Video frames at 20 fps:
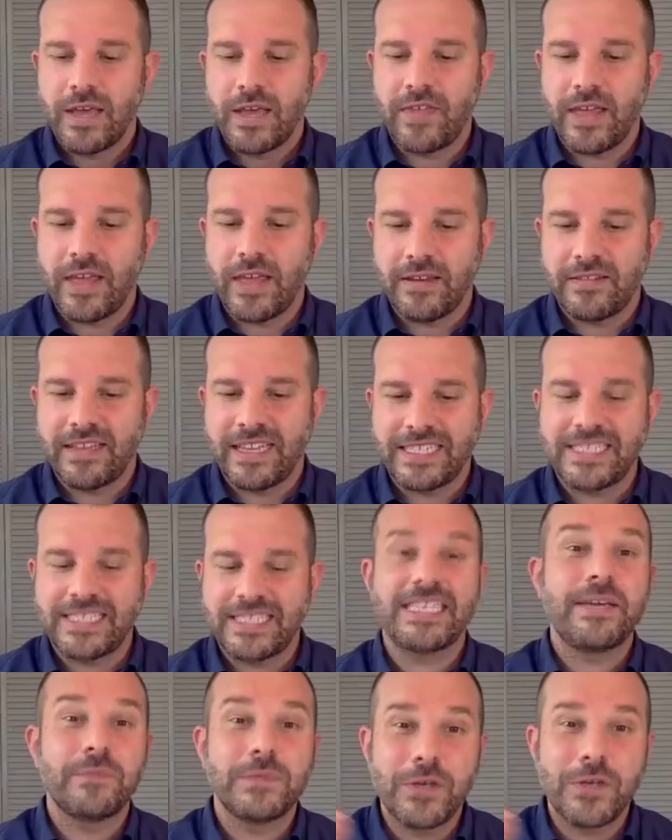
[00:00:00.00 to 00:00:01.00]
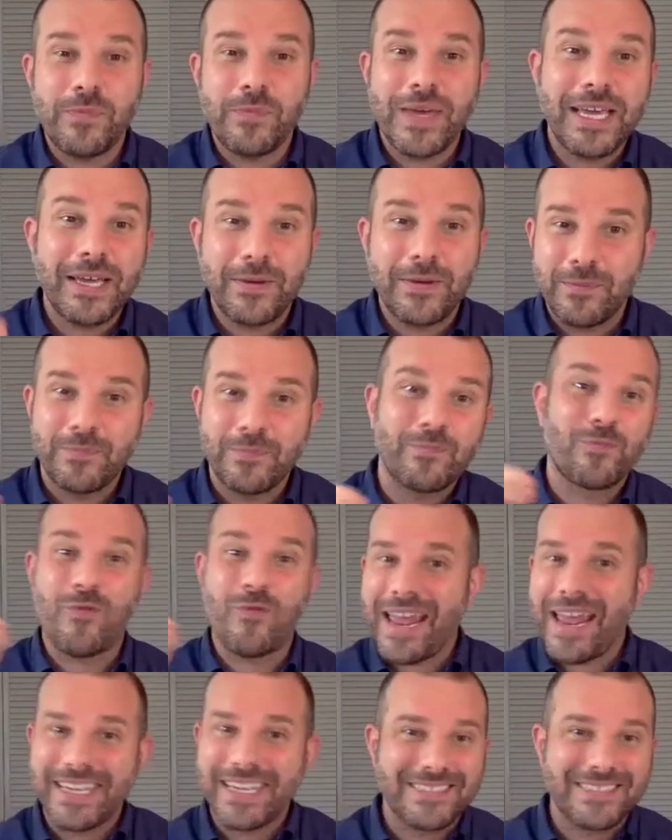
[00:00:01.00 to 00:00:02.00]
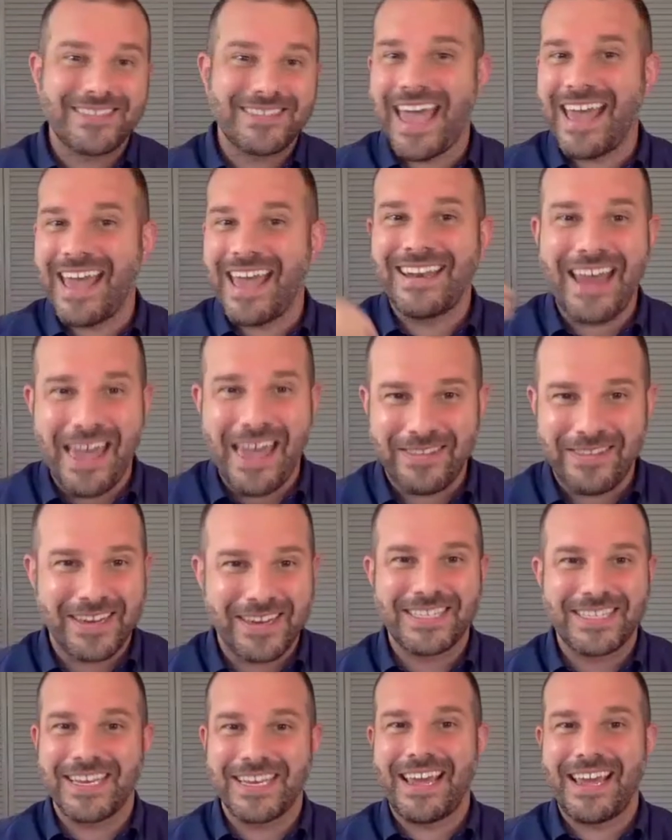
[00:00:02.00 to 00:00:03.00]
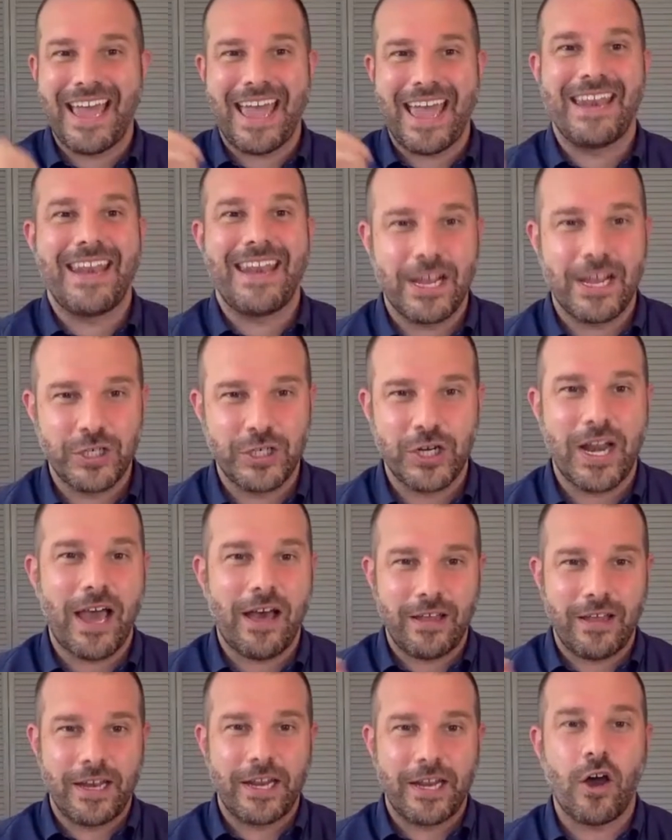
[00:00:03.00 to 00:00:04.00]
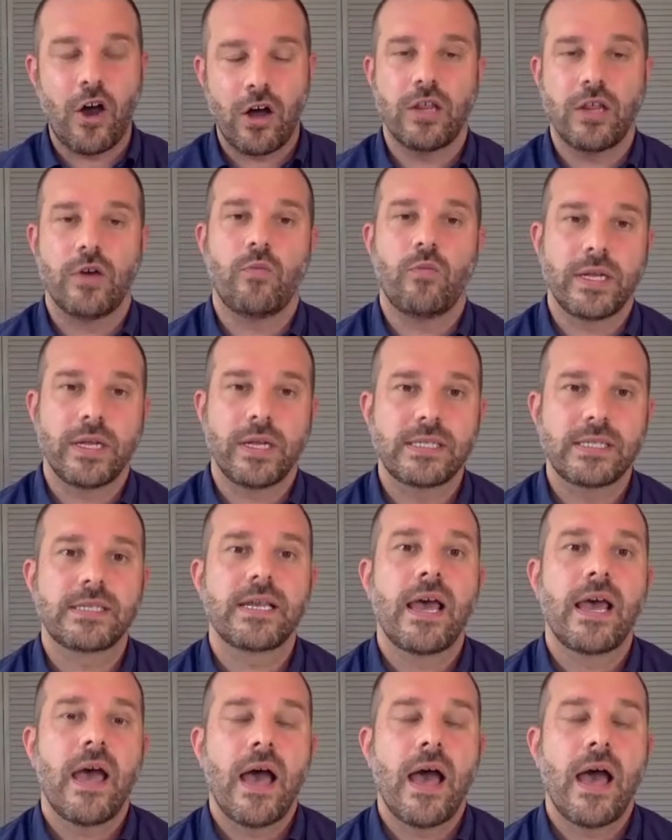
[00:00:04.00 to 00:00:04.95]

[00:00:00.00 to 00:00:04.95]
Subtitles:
that seem to mean race and ethnicity and nationality all at once.